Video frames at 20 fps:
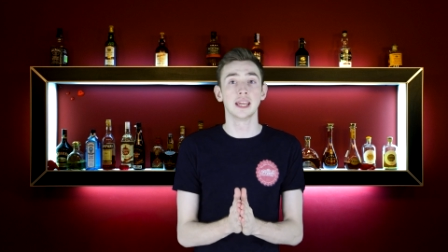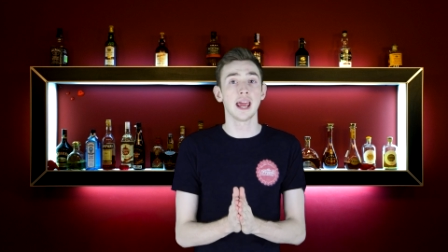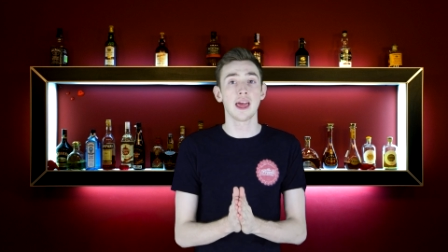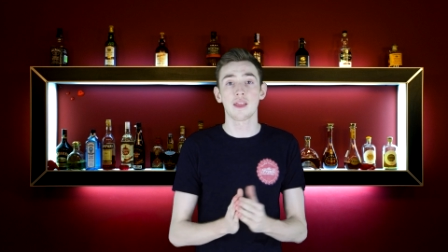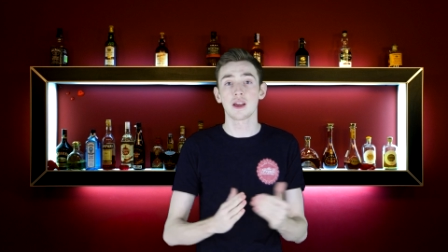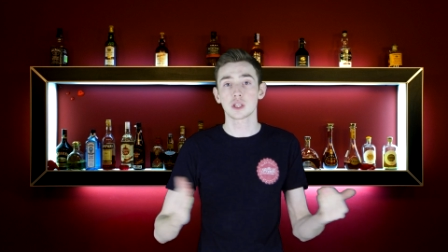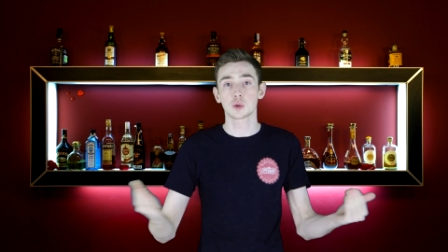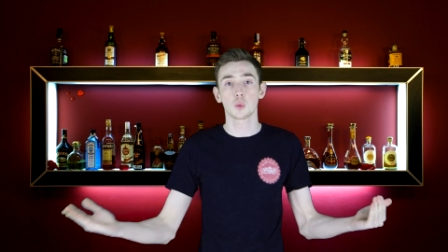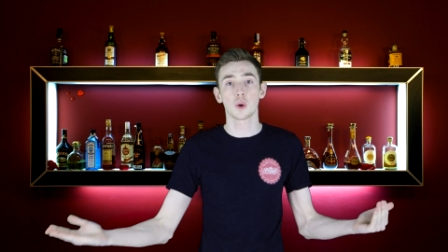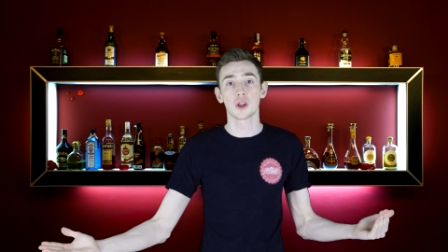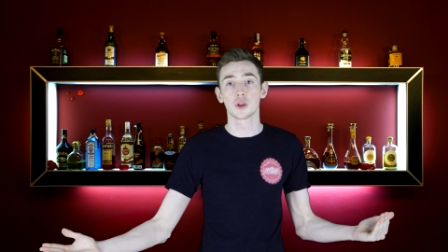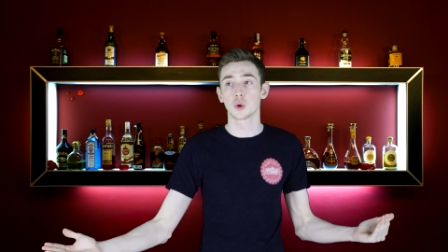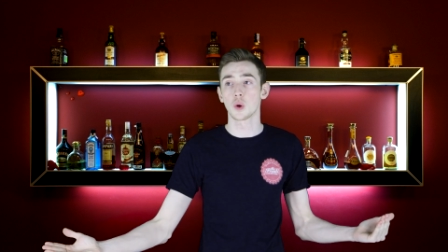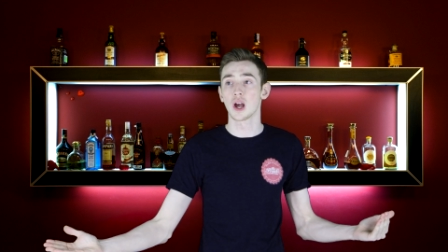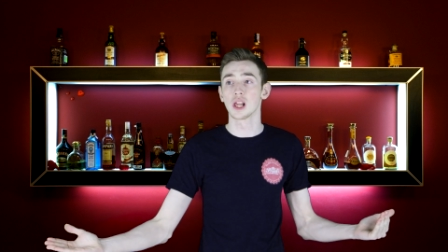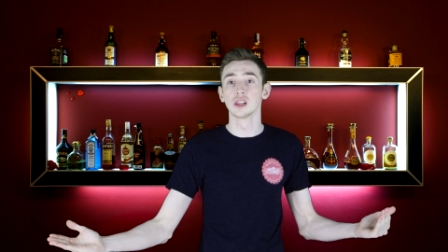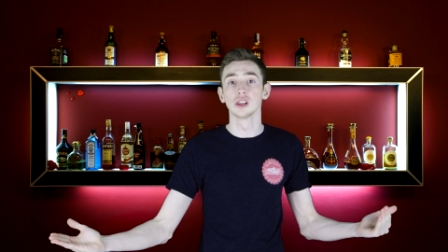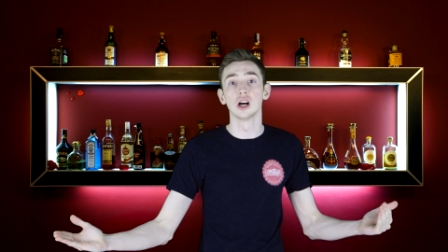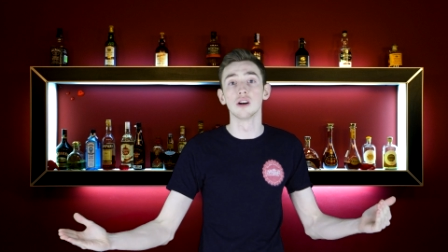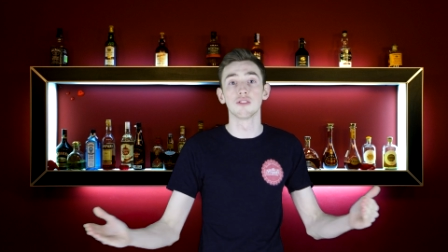Yeah, that's what I
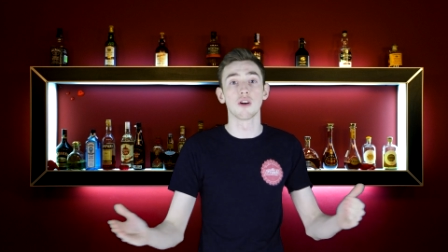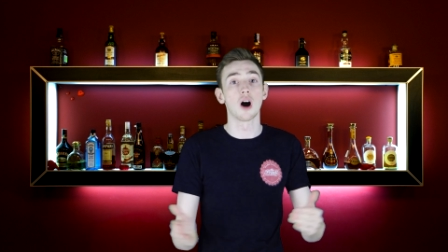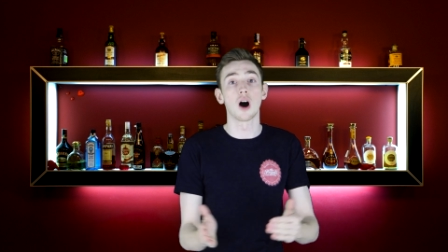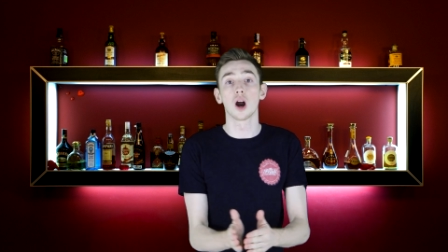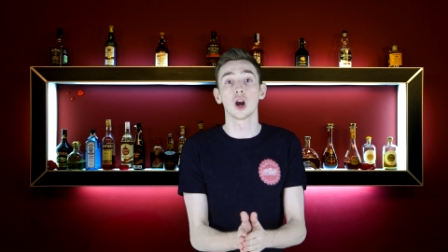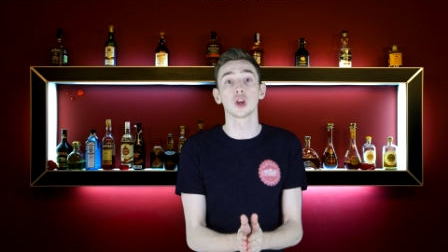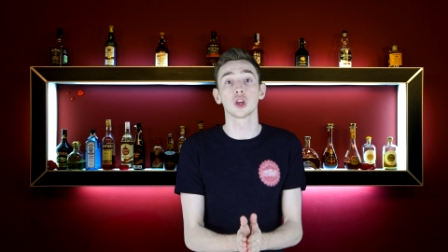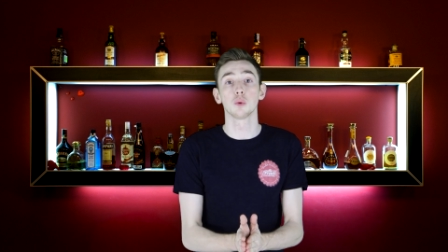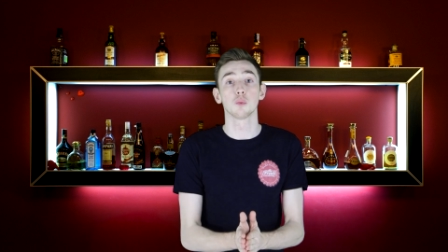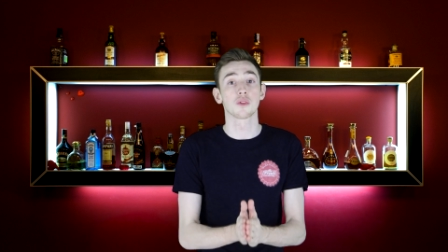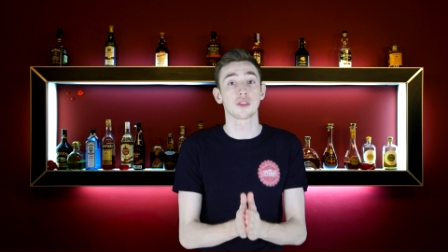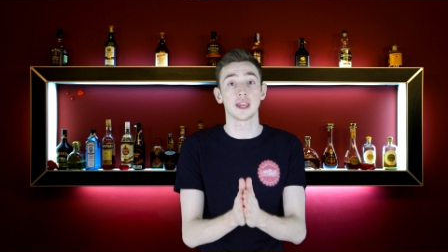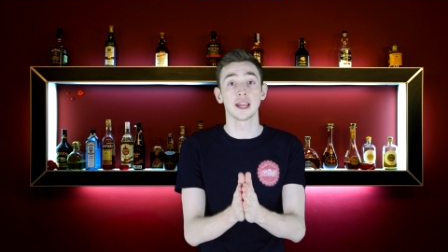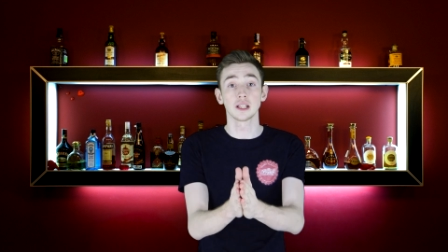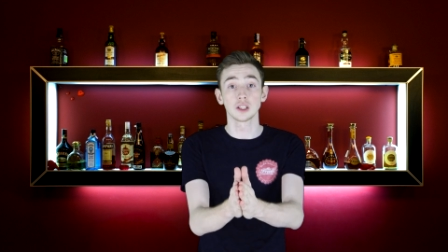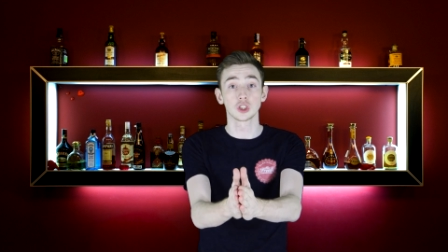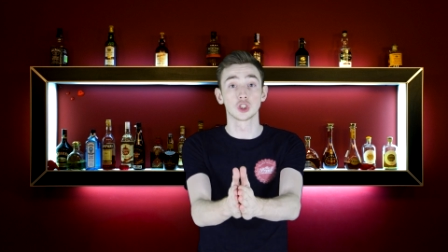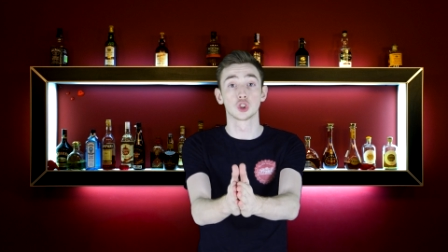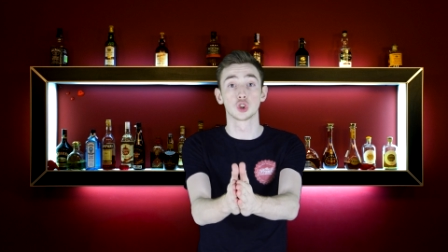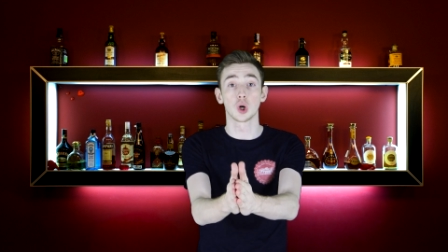do. I love arguing with
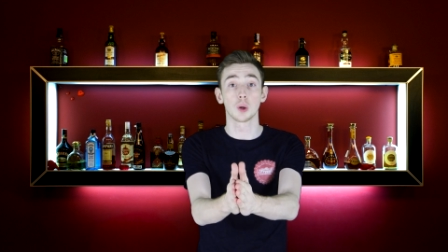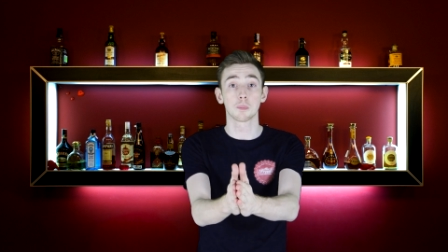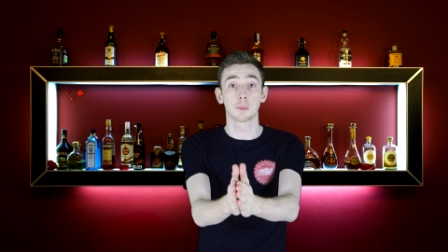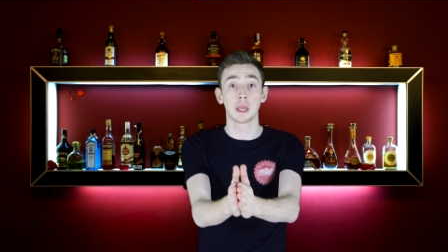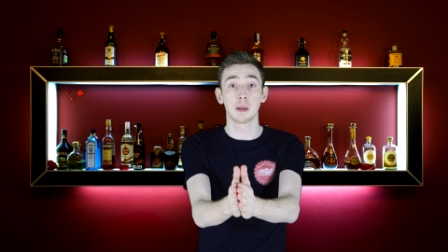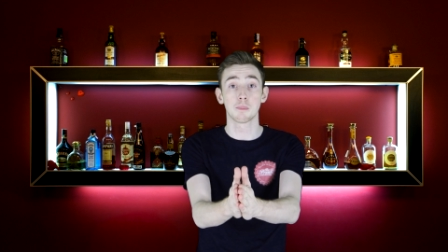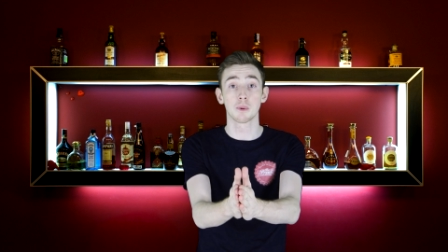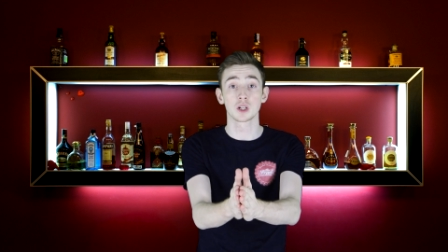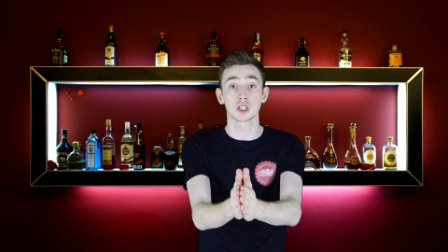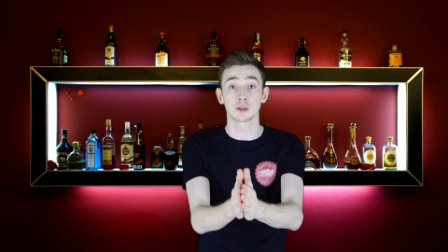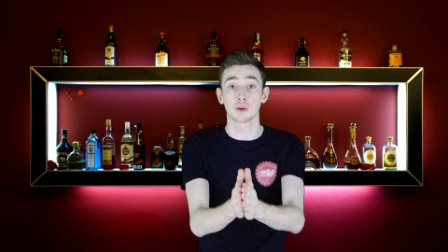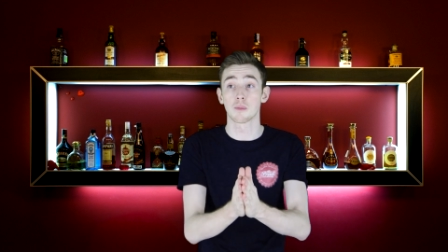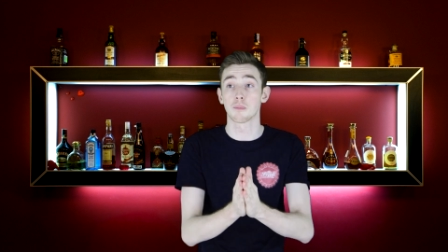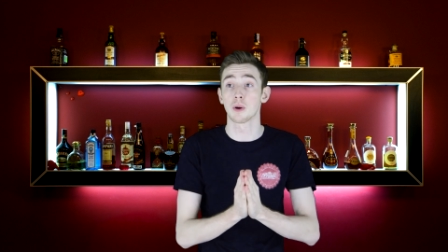English shopkeepers